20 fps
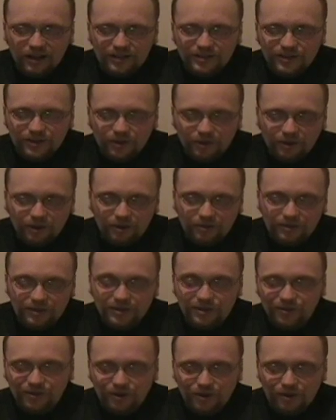So
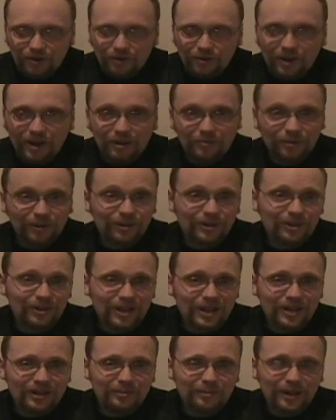this show I'm really
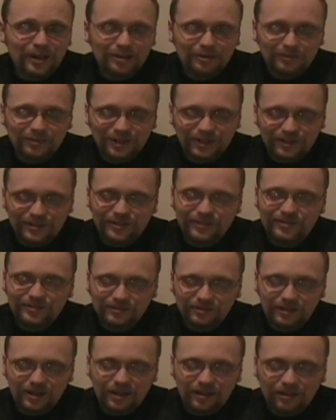glad about
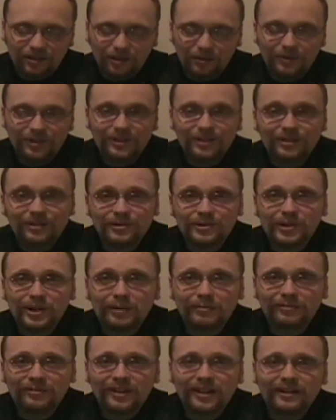because I thought we did a good
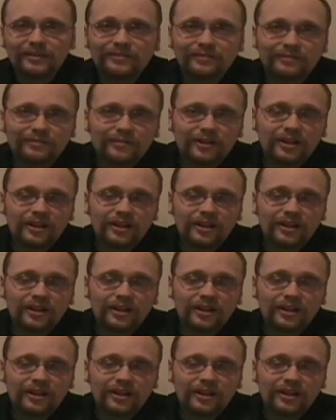job of that, of